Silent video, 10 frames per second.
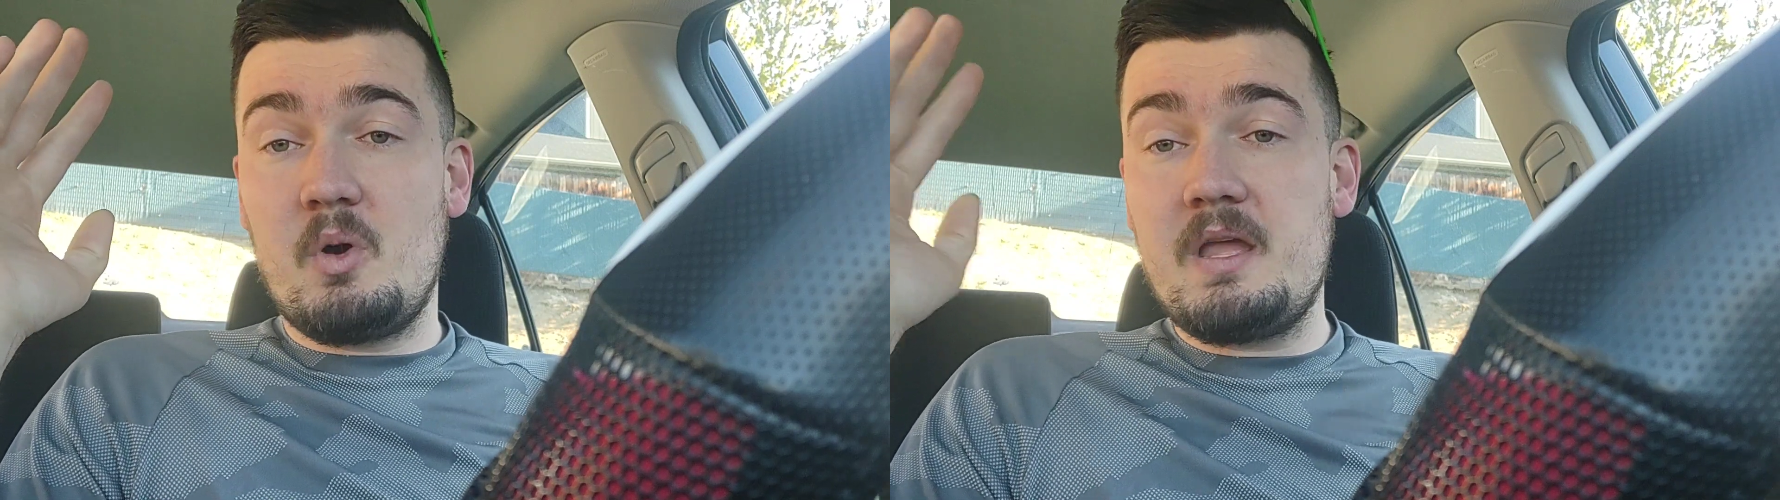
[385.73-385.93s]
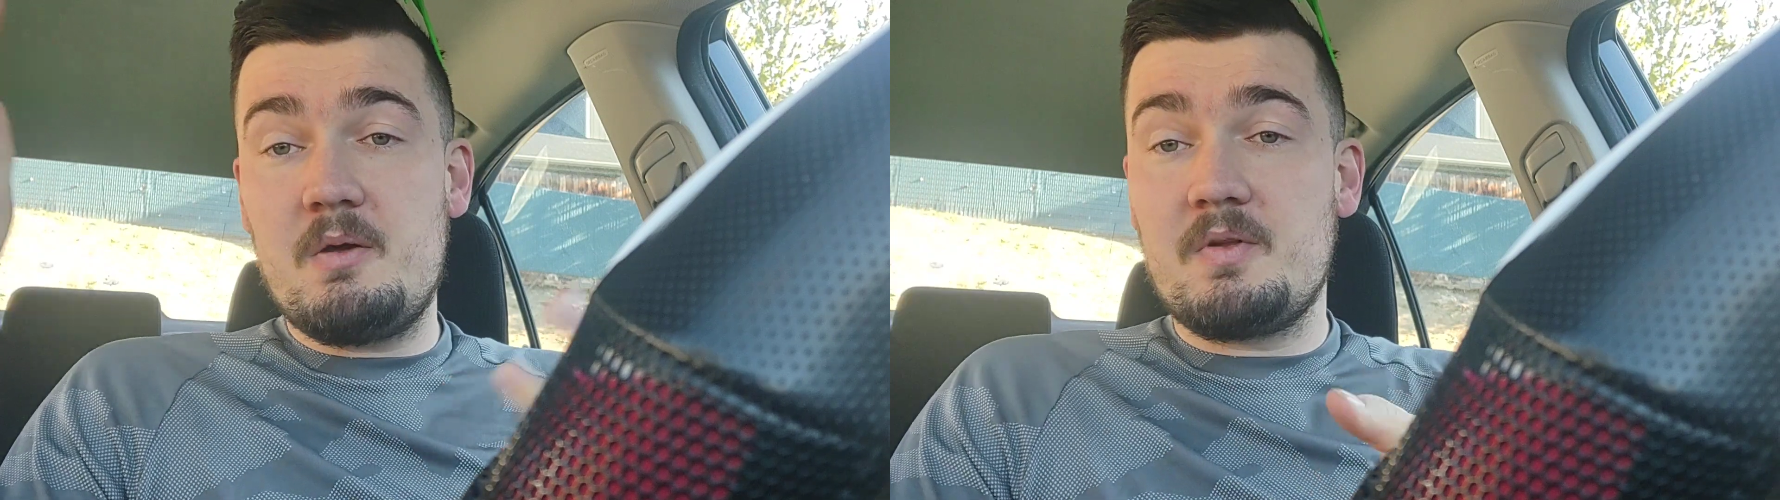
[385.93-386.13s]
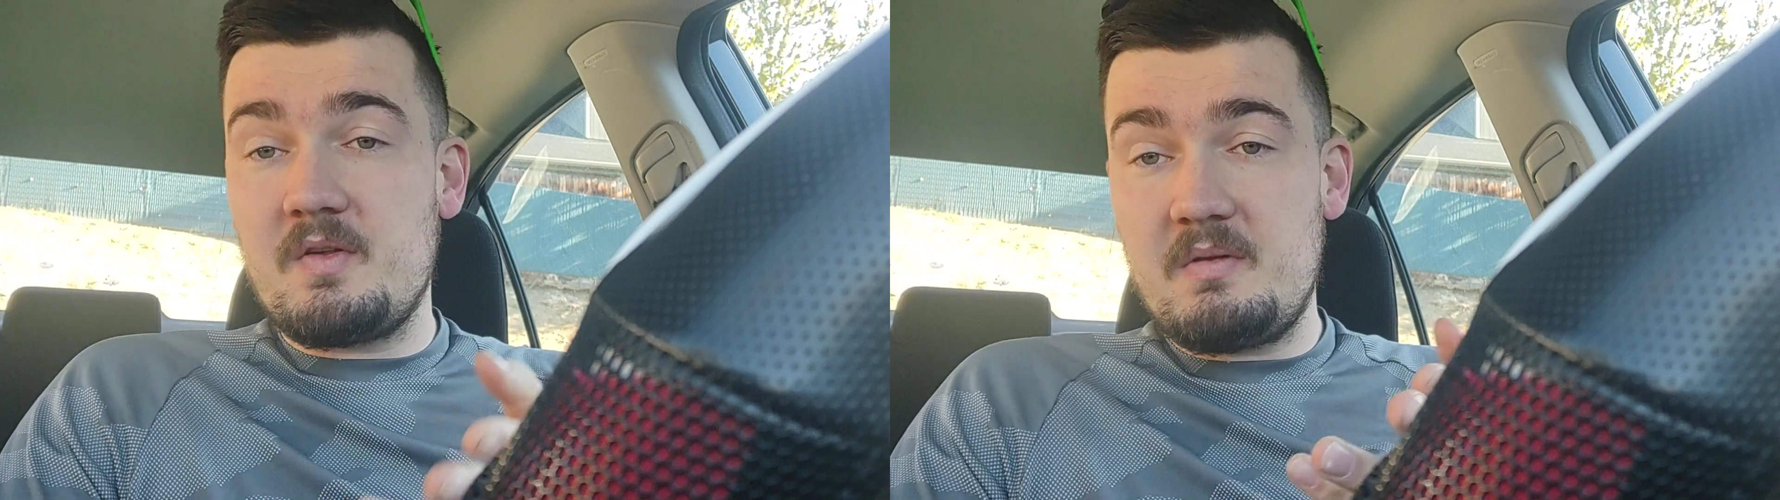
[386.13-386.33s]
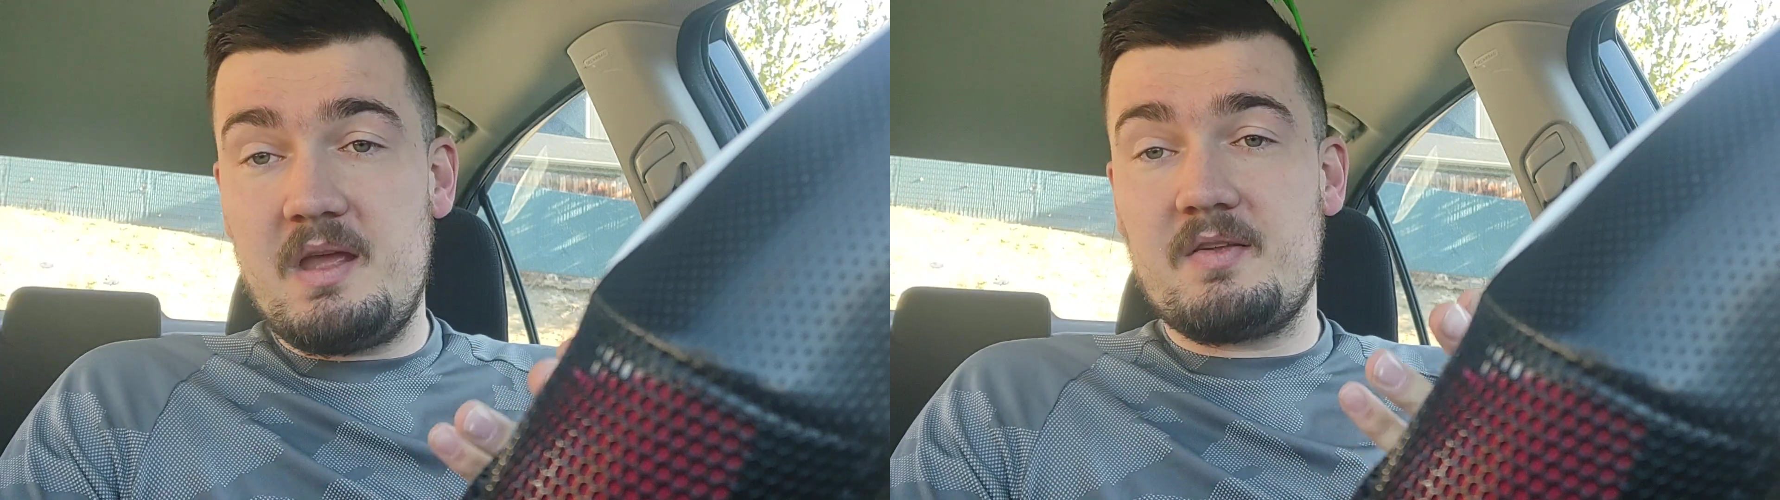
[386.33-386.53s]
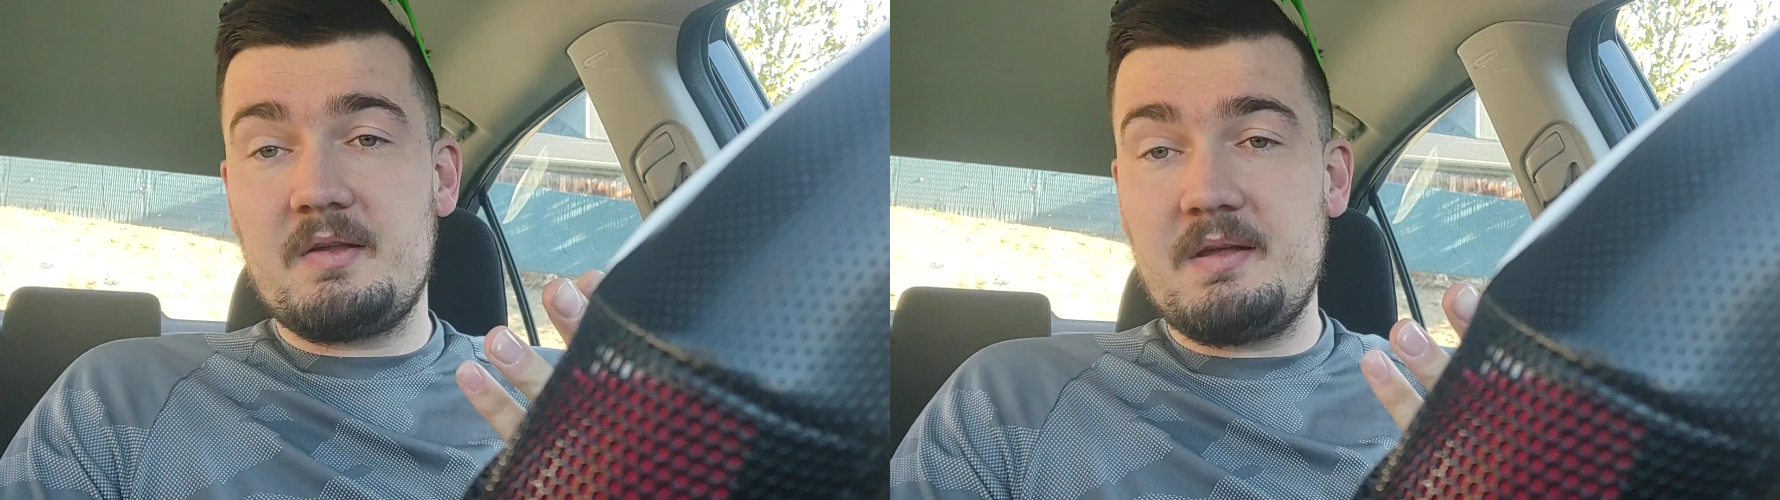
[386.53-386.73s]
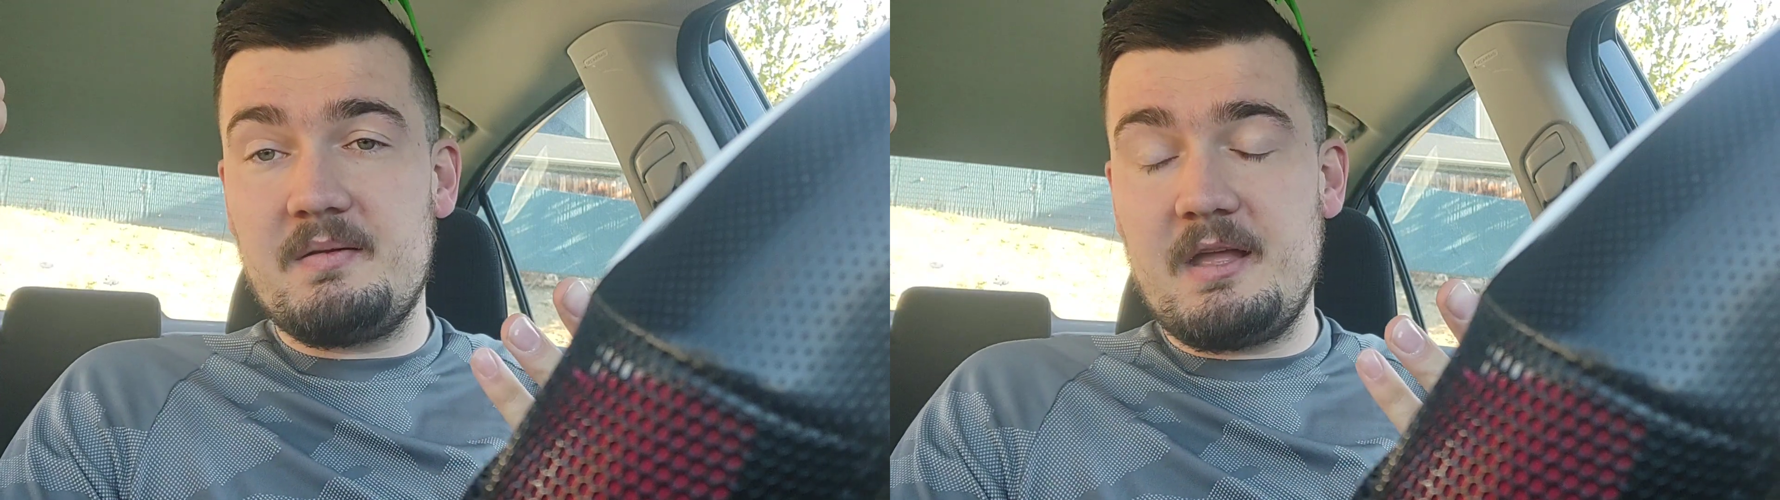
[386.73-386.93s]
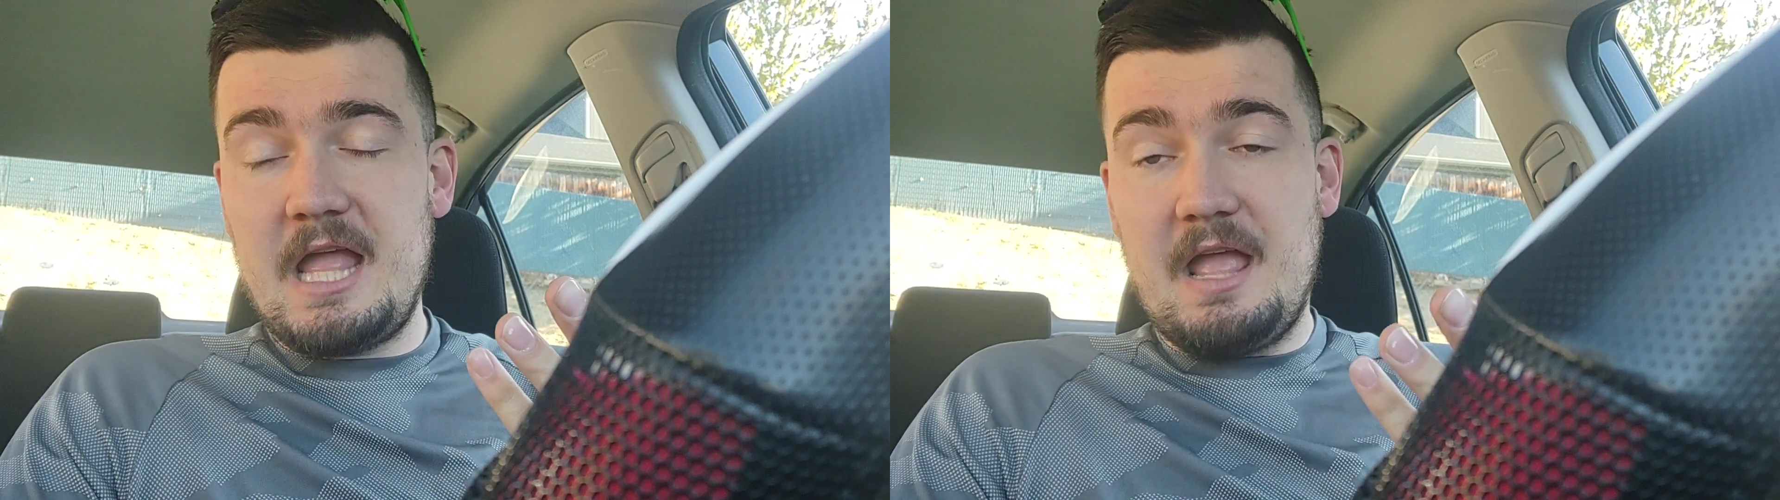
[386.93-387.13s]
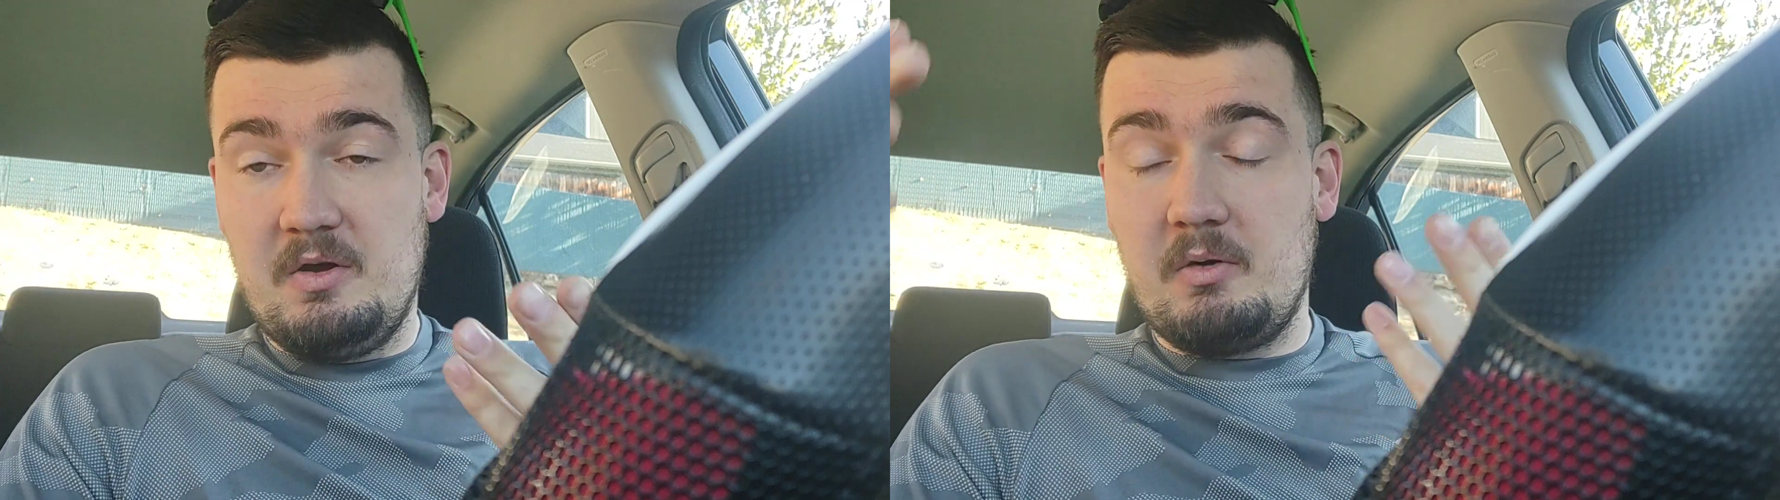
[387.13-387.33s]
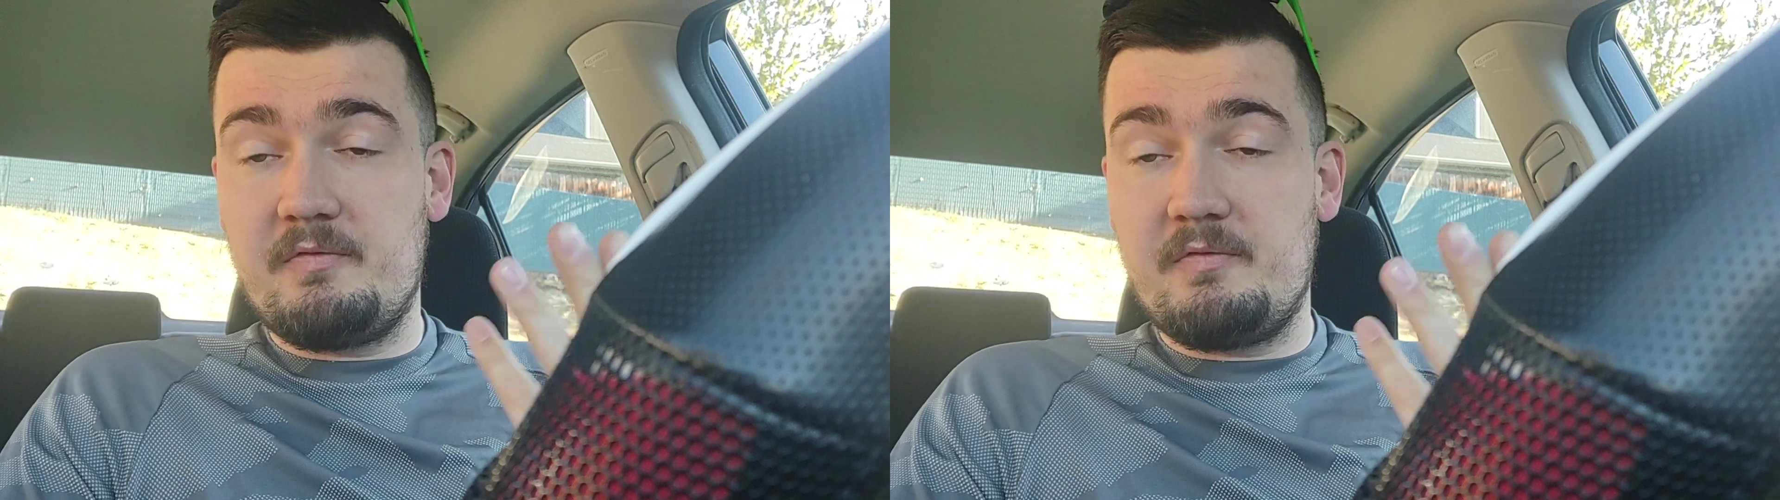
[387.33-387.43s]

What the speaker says: he's a